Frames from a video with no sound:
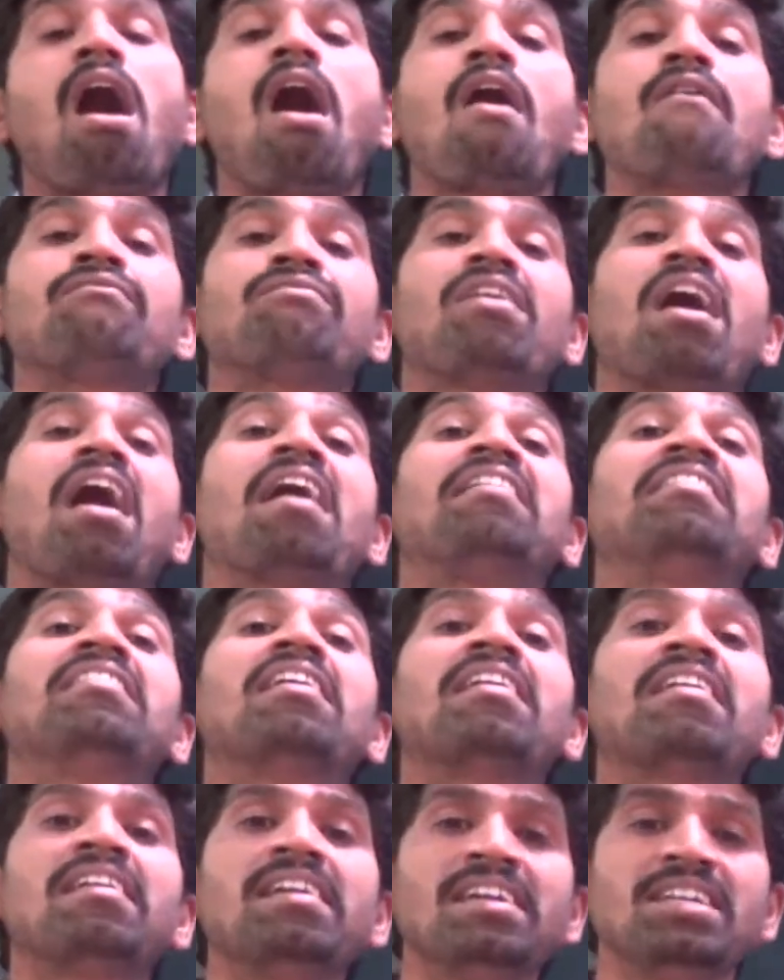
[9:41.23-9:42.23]
of
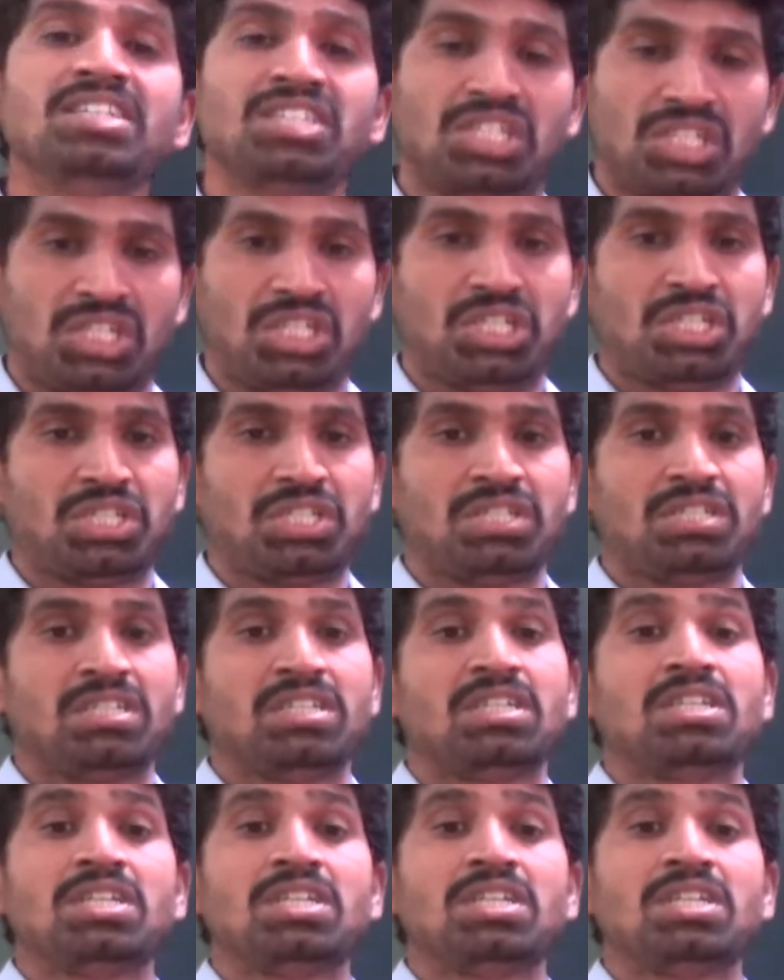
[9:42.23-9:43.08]
underage